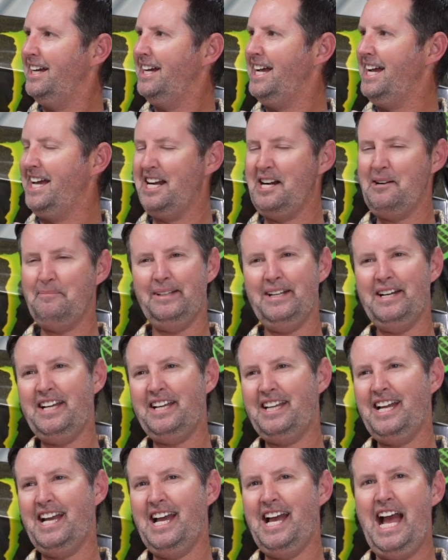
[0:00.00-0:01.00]
And I'm
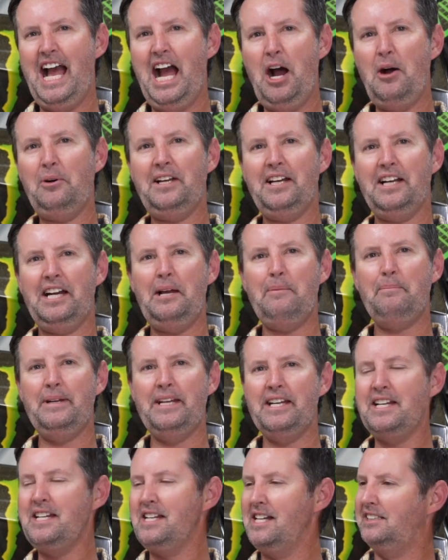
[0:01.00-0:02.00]
like, how could I
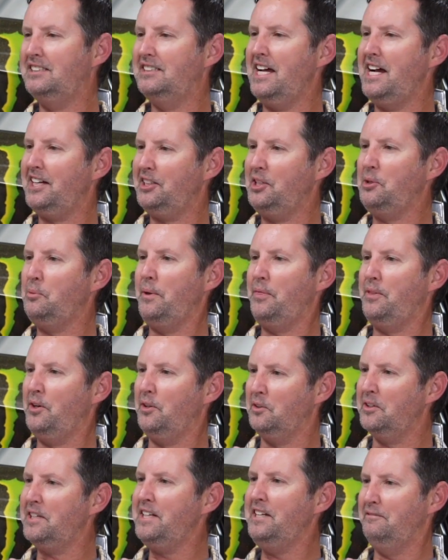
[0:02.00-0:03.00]
be exactly what
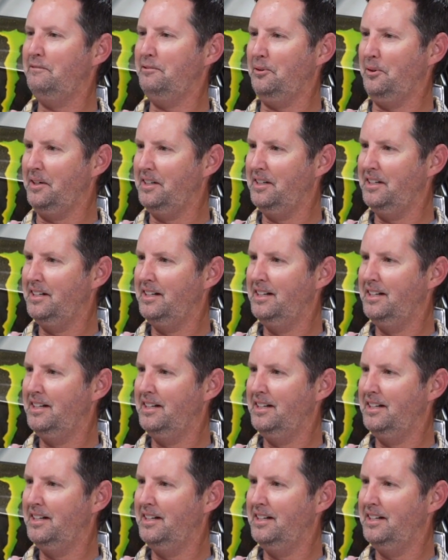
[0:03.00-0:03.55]
they're looking for?